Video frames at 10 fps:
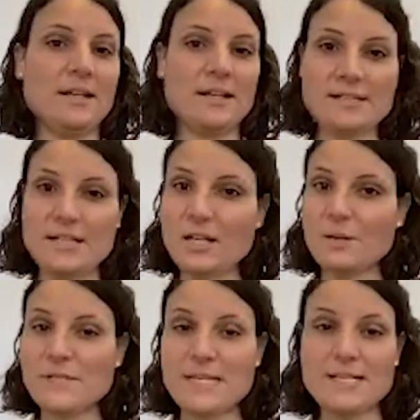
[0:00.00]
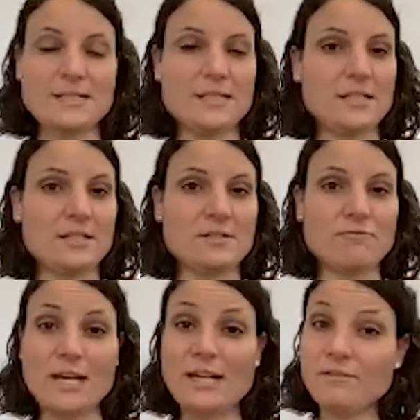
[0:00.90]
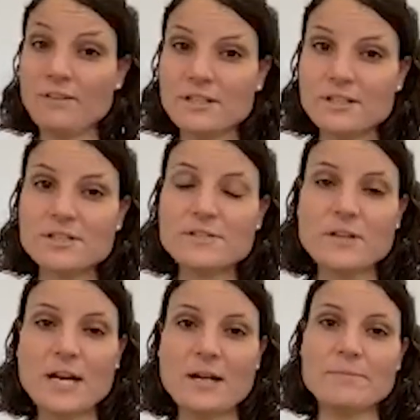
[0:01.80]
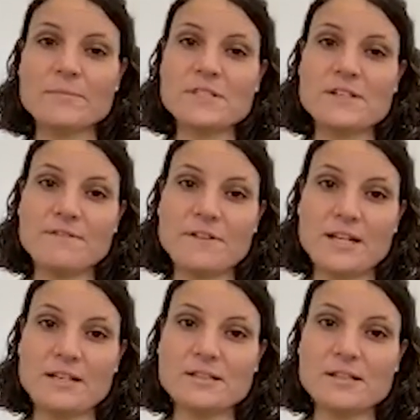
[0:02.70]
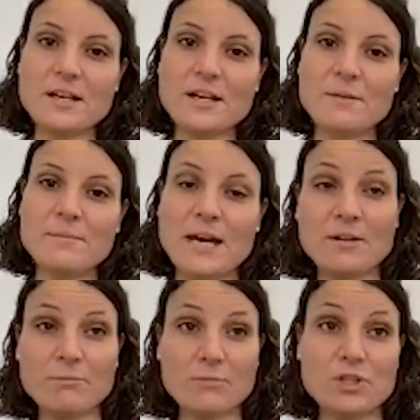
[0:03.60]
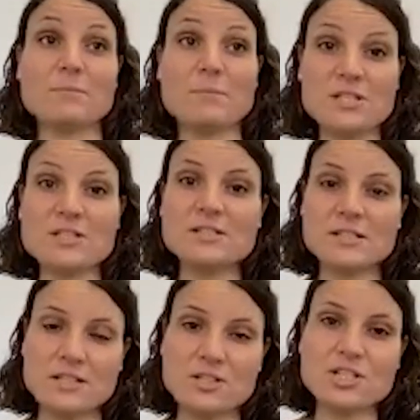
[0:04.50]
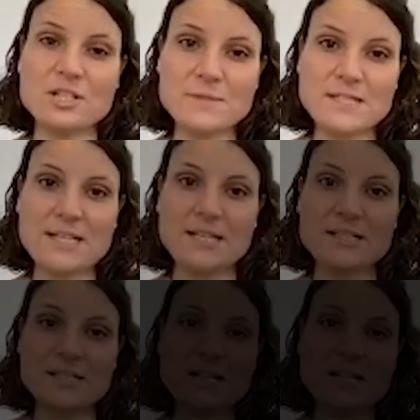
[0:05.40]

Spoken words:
continue updated, relevant to fight and do the missions that the ships need.